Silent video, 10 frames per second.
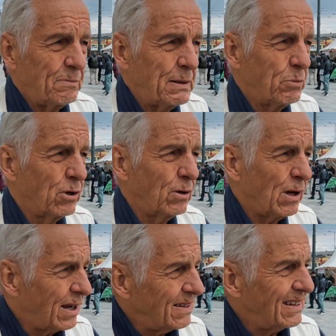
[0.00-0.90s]
People
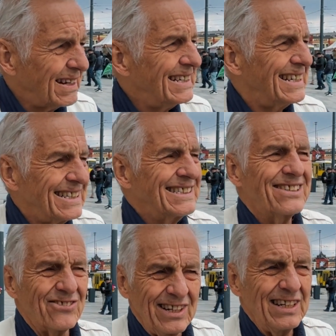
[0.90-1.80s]

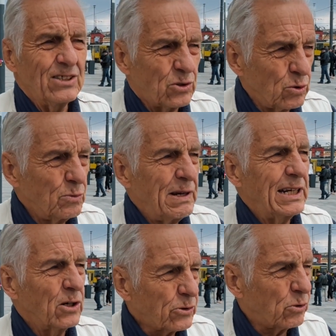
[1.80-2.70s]
aren't reading too
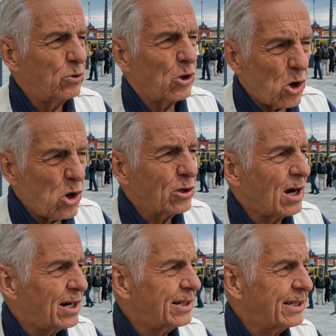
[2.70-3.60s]
long
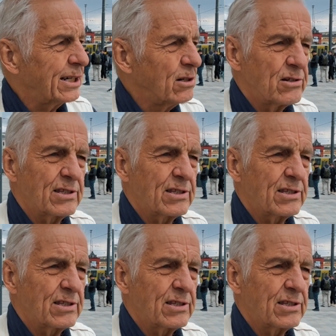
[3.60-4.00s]
articles.